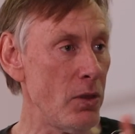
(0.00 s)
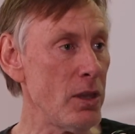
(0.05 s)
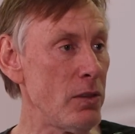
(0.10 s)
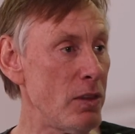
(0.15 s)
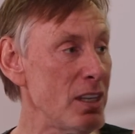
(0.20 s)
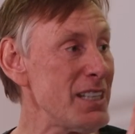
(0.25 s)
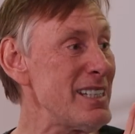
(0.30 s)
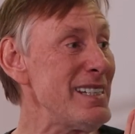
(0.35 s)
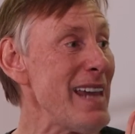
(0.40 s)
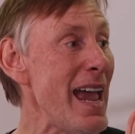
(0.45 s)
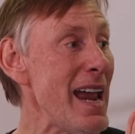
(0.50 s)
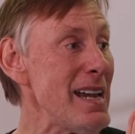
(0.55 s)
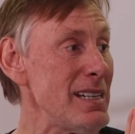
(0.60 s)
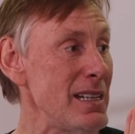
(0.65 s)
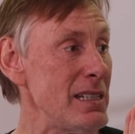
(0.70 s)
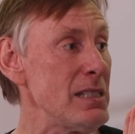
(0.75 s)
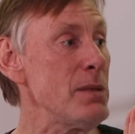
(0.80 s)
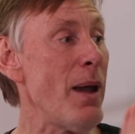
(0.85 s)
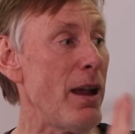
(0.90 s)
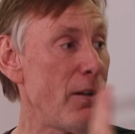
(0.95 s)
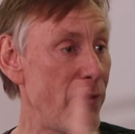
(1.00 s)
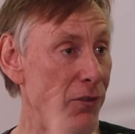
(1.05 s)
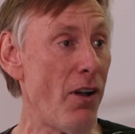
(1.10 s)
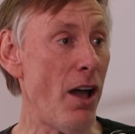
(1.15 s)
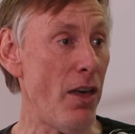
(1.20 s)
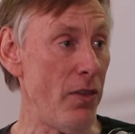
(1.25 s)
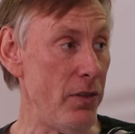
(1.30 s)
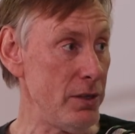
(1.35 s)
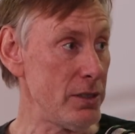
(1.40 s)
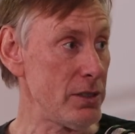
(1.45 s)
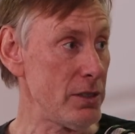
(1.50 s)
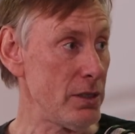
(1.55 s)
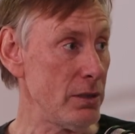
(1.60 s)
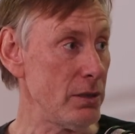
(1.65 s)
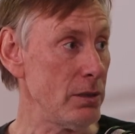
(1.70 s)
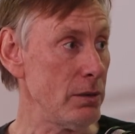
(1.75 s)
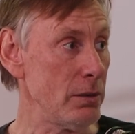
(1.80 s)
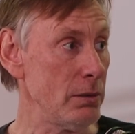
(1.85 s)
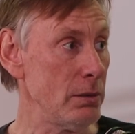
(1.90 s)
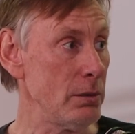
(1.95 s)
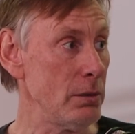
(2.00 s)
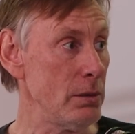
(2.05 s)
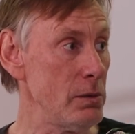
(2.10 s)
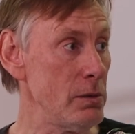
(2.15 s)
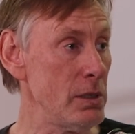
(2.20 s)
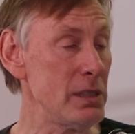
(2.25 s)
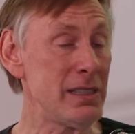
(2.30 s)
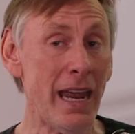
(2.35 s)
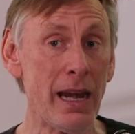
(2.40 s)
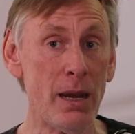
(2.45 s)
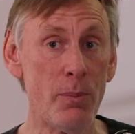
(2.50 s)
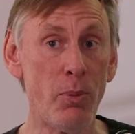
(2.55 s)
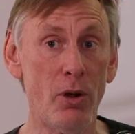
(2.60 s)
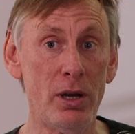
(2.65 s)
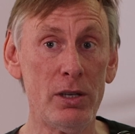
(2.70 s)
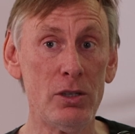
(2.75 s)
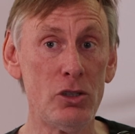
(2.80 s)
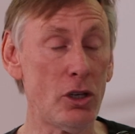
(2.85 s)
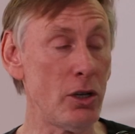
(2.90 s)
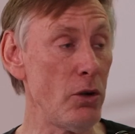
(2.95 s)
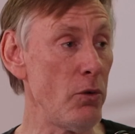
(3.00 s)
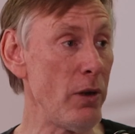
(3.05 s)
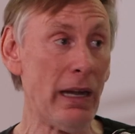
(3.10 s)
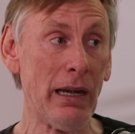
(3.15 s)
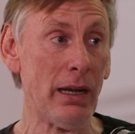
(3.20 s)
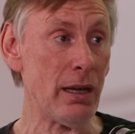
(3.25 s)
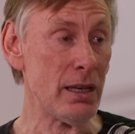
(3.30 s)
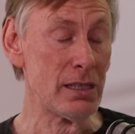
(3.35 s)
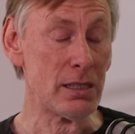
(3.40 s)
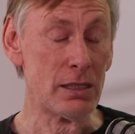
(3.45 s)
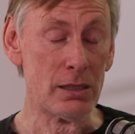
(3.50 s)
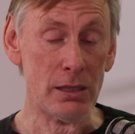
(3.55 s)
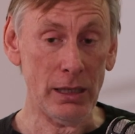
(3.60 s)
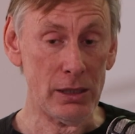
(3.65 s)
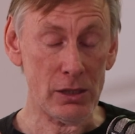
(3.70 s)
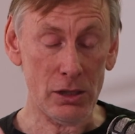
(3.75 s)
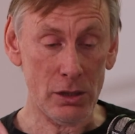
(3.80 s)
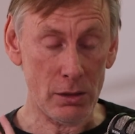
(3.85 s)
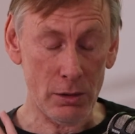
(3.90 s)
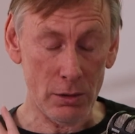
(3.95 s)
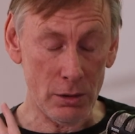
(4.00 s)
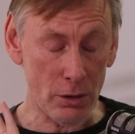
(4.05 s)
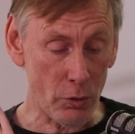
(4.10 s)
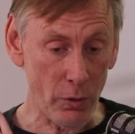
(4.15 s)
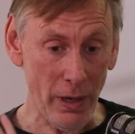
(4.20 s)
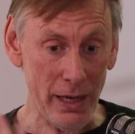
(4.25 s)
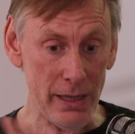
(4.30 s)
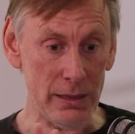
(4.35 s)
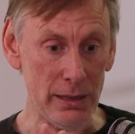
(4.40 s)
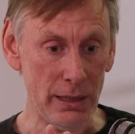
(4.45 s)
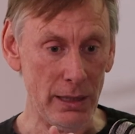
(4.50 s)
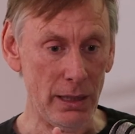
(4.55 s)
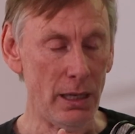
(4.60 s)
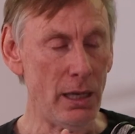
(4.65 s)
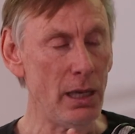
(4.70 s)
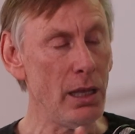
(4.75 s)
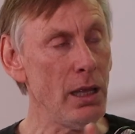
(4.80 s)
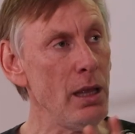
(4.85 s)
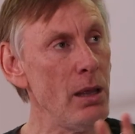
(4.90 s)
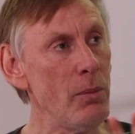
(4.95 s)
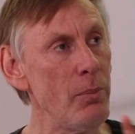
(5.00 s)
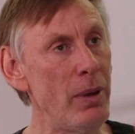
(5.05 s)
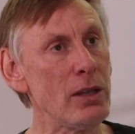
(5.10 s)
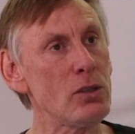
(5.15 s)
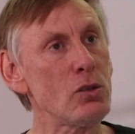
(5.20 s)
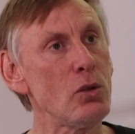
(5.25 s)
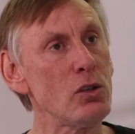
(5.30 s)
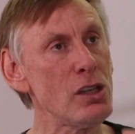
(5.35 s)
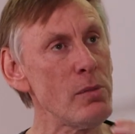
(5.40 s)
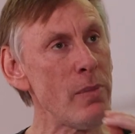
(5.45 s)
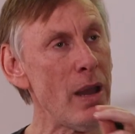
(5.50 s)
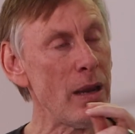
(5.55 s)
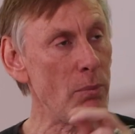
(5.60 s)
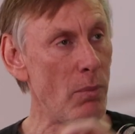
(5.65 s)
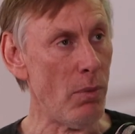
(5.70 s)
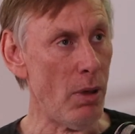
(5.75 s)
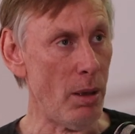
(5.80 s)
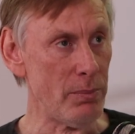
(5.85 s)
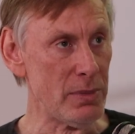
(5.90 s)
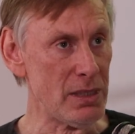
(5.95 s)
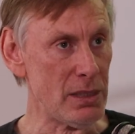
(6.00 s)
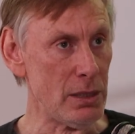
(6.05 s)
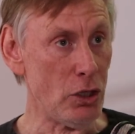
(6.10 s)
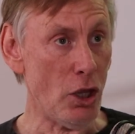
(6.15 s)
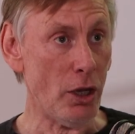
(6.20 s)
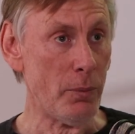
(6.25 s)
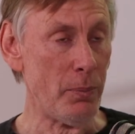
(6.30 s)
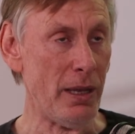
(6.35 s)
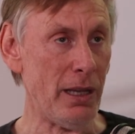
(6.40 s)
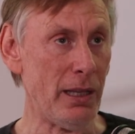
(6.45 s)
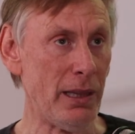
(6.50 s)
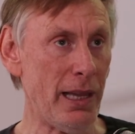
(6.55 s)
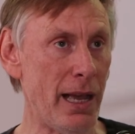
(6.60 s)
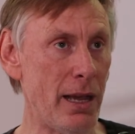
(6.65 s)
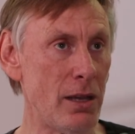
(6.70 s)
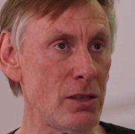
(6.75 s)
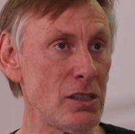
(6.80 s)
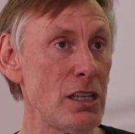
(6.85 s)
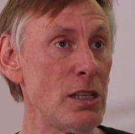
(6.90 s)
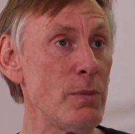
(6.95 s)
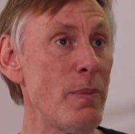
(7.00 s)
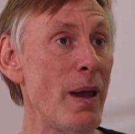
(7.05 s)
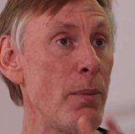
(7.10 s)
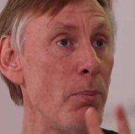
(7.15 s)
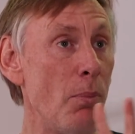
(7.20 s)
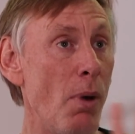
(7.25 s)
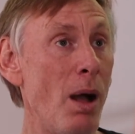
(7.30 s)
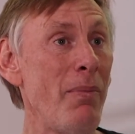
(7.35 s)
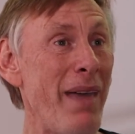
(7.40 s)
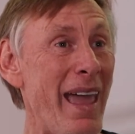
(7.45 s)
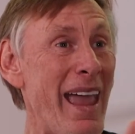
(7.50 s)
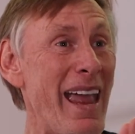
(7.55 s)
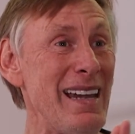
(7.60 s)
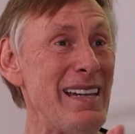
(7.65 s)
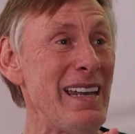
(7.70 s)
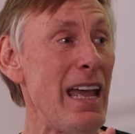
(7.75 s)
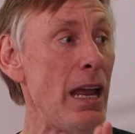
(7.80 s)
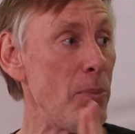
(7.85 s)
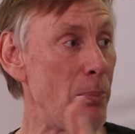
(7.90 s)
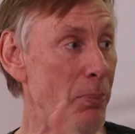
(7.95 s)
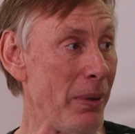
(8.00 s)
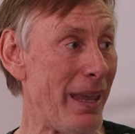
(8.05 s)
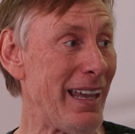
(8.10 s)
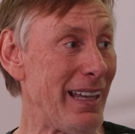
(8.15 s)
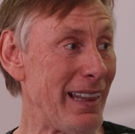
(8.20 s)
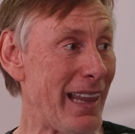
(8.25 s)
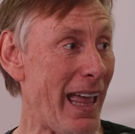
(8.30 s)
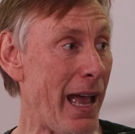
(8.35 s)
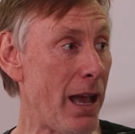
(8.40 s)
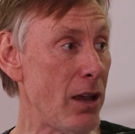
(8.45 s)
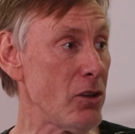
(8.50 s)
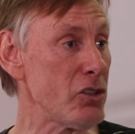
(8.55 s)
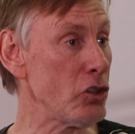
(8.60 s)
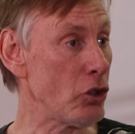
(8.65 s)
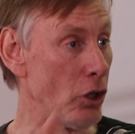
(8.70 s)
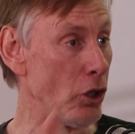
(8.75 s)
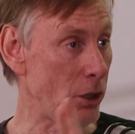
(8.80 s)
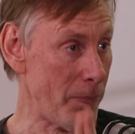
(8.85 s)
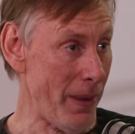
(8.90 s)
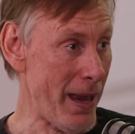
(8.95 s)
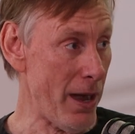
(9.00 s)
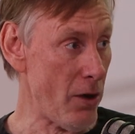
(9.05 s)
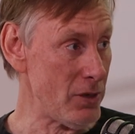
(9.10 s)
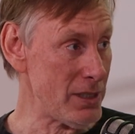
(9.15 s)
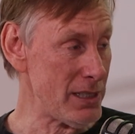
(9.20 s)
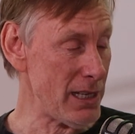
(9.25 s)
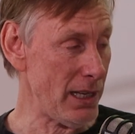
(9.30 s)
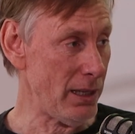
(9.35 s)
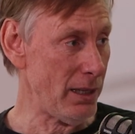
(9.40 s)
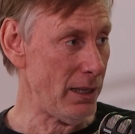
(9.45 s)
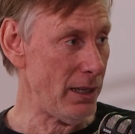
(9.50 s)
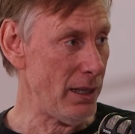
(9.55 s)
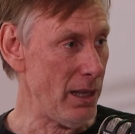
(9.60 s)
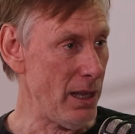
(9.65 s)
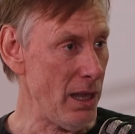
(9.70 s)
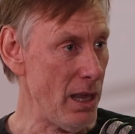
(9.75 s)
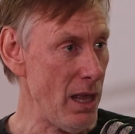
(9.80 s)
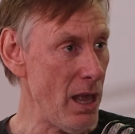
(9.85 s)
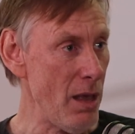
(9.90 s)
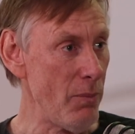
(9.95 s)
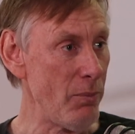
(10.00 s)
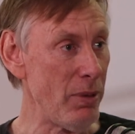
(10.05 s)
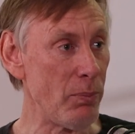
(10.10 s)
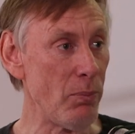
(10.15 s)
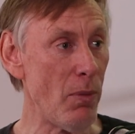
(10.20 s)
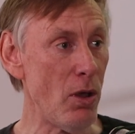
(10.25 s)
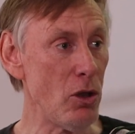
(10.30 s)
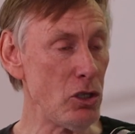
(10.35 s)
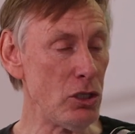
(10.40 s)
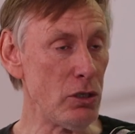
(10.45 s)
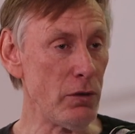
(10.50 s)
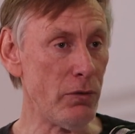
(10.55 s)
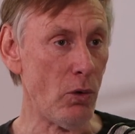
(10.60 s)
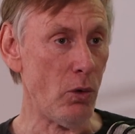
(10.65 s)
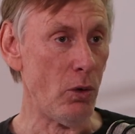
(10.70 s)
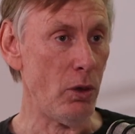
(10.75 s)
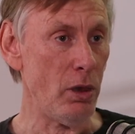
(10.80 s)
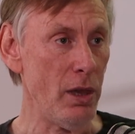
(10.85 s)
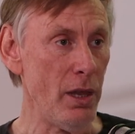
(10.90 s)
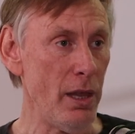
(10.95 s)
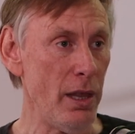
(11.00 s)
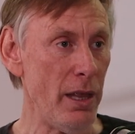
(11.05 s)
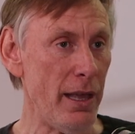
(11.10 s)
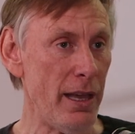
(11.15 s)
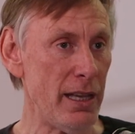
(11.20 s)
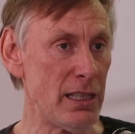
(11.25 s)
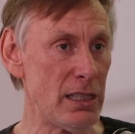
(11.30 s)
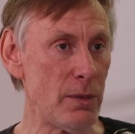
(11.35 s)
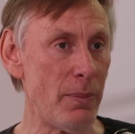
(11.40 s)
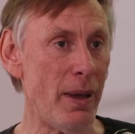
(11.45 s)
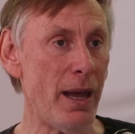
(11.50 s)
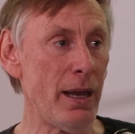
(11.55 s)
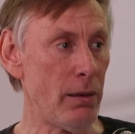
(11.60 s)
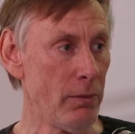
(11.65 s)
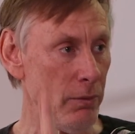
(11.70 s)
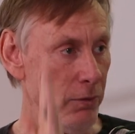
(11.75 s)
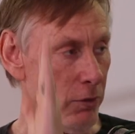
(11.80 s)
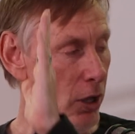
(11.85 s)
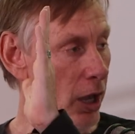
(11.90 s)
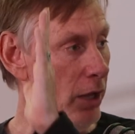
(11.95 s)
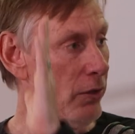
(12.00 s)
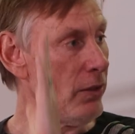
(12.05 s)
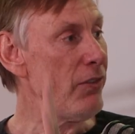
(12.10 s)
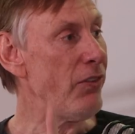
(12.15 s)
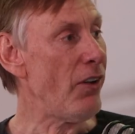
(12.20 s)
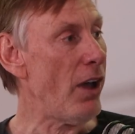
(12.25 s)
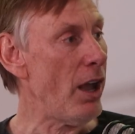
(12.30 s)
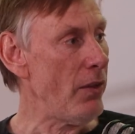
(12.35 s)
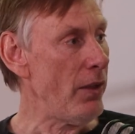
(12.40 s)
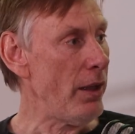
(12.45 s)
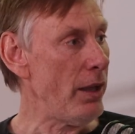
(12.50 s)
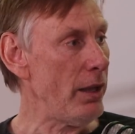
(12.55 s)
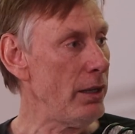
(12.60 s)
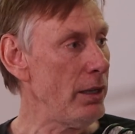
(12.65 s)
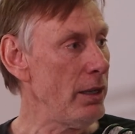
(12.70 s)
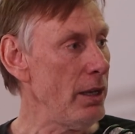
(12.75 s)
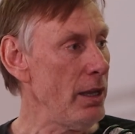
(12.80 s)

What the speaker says: The stat is about fathers. The data point, you can read it. It's crazy. But it's also about moms not being in the house. It's about mom and dad being in the house and not parenting. But most of all, it's about God the Father.